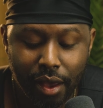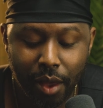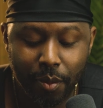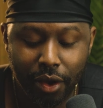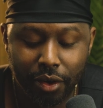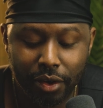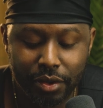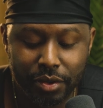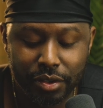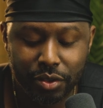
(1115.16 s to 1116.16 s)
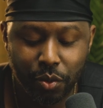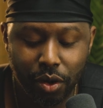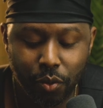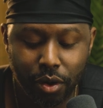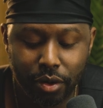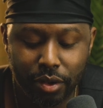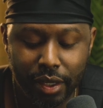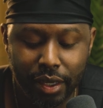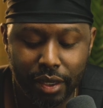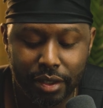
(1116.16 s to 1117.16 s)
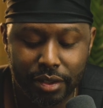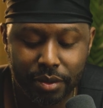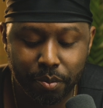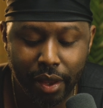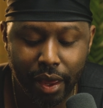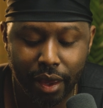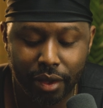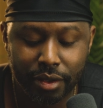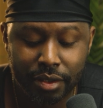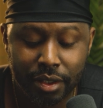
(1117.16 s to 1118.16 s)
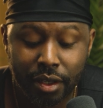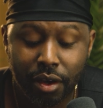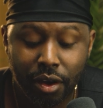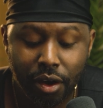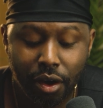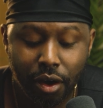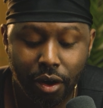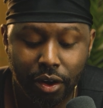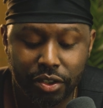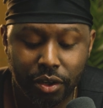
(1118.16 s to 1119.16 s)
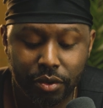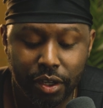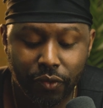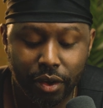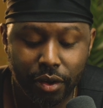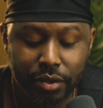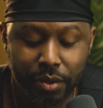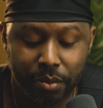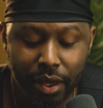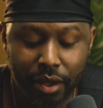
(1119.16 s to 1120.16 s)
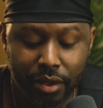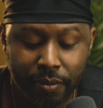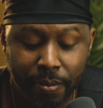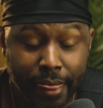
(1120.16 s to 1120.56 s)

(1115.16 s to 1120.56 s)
I'm not going to use the swear word. These blanks are so difficult to bend.